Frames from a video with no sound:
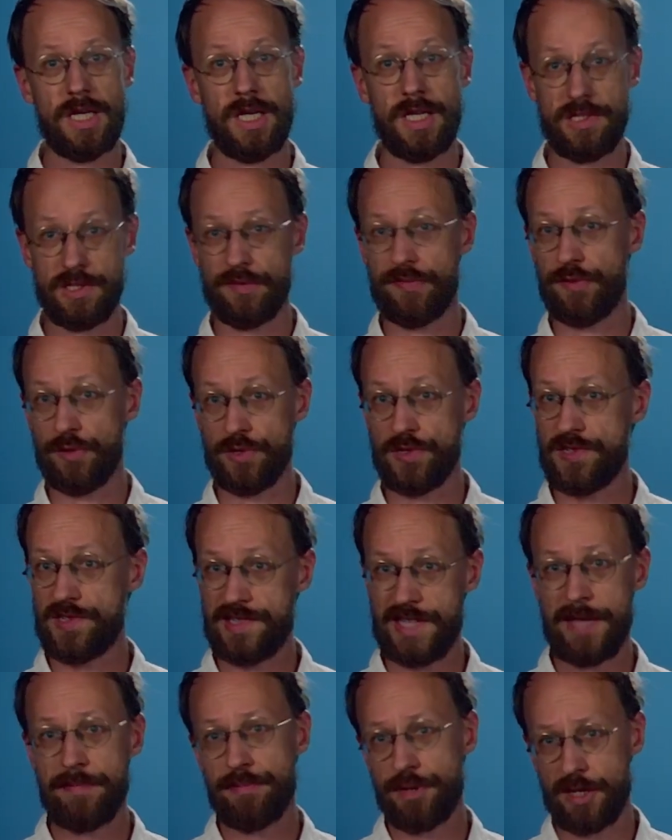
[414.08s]
is a first
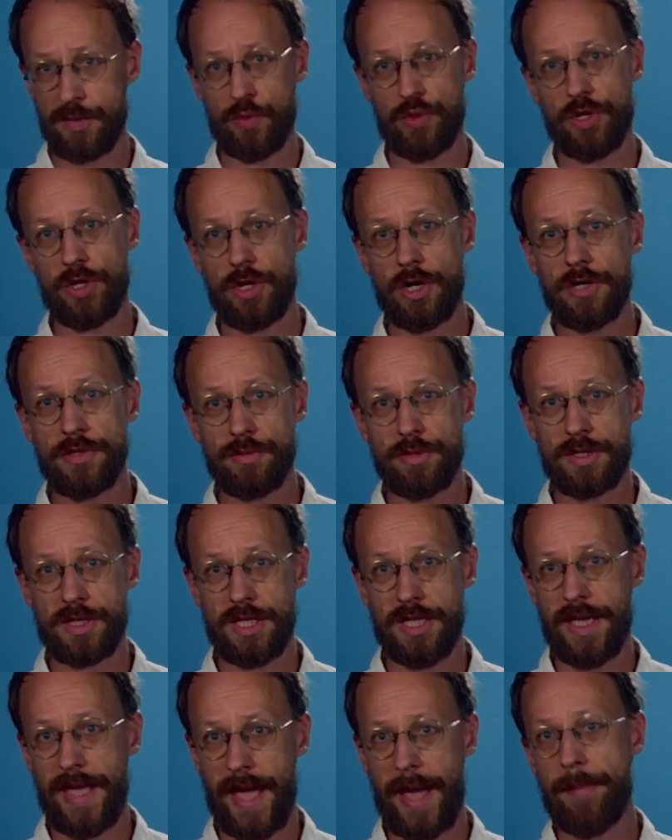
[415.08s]
step, but it would
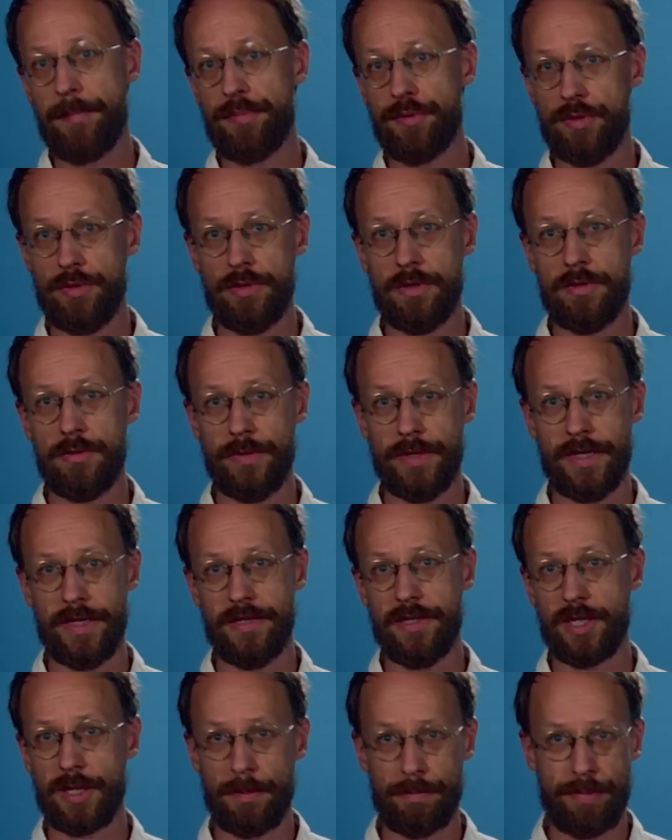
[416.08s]
ultimately hamper
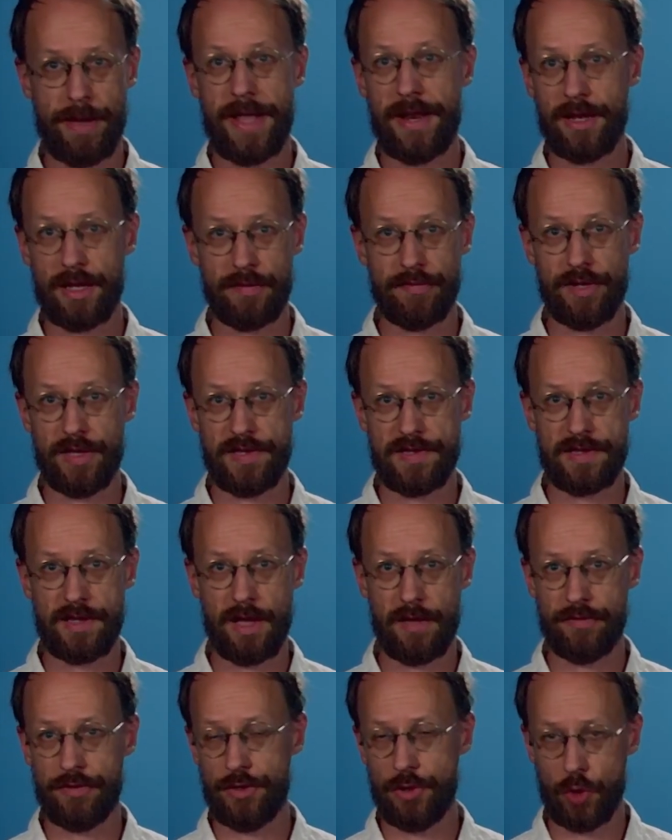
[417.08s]
really the competitiveness
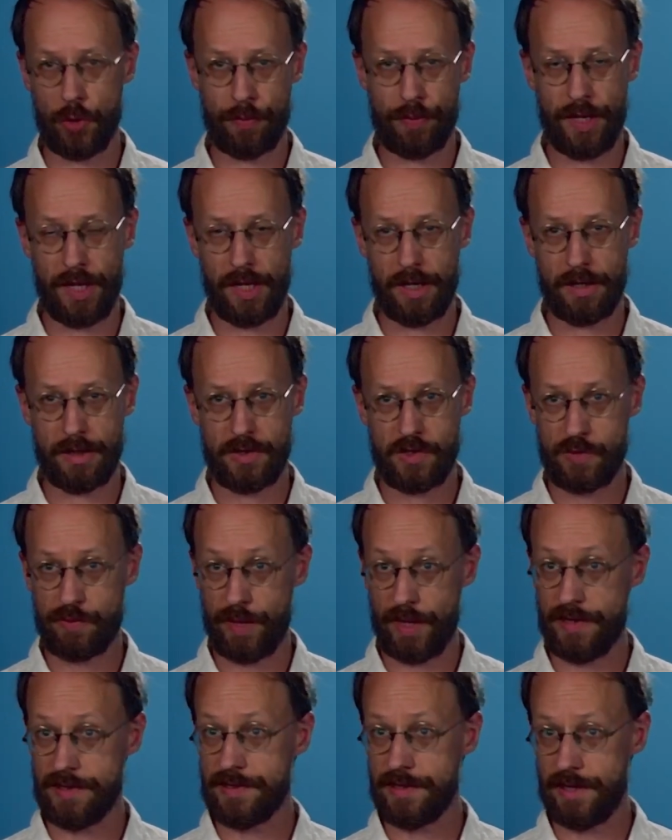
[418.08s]
of the European
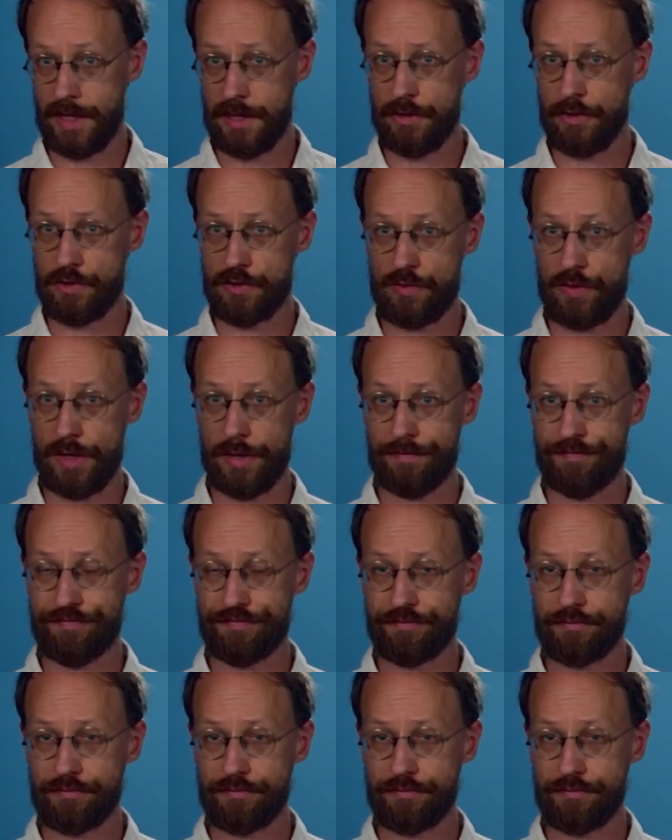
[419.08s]
space industry.